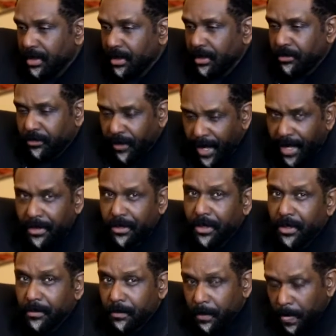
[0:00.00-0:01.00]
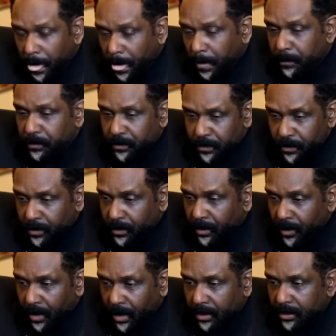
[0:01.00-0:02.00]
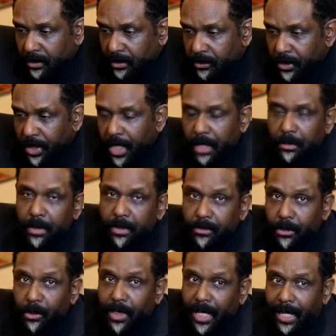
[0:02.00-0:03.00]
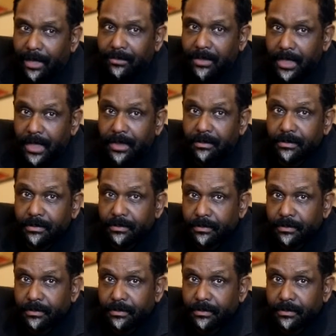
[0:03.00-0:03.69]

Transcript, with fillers: Say, Father, forgive me for what I've done.